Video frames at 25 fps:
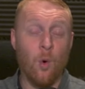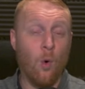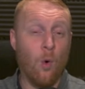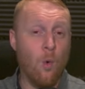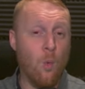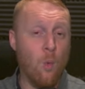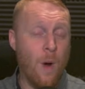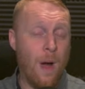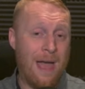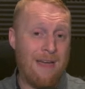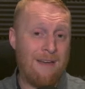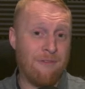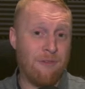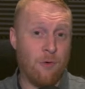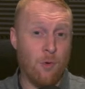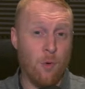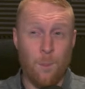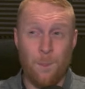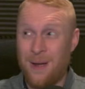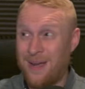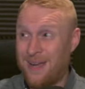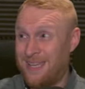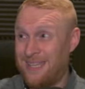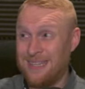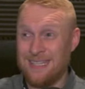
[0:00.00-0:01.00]
or whatever, or
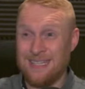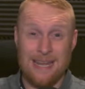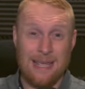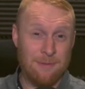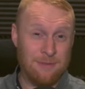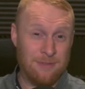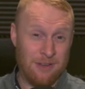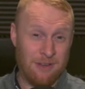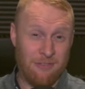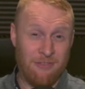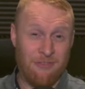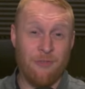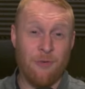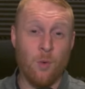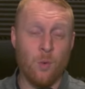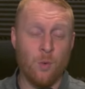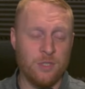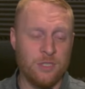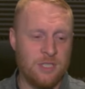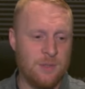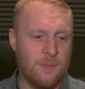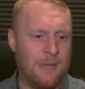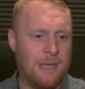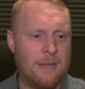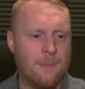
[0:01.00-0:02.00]
back in the day, it was like
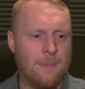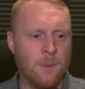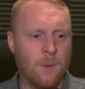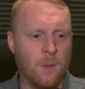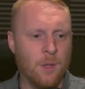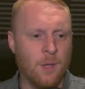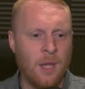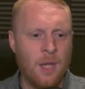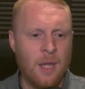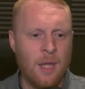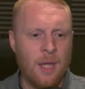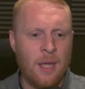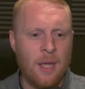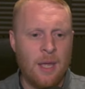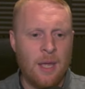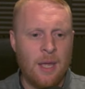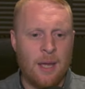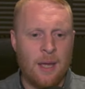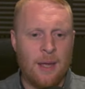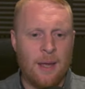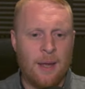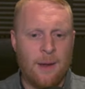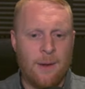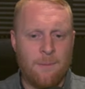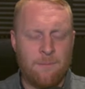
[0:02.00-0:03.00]
40 people.
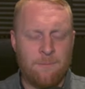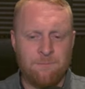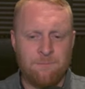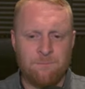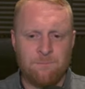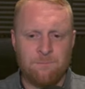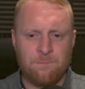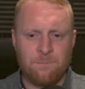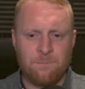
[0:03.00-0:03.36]
Um,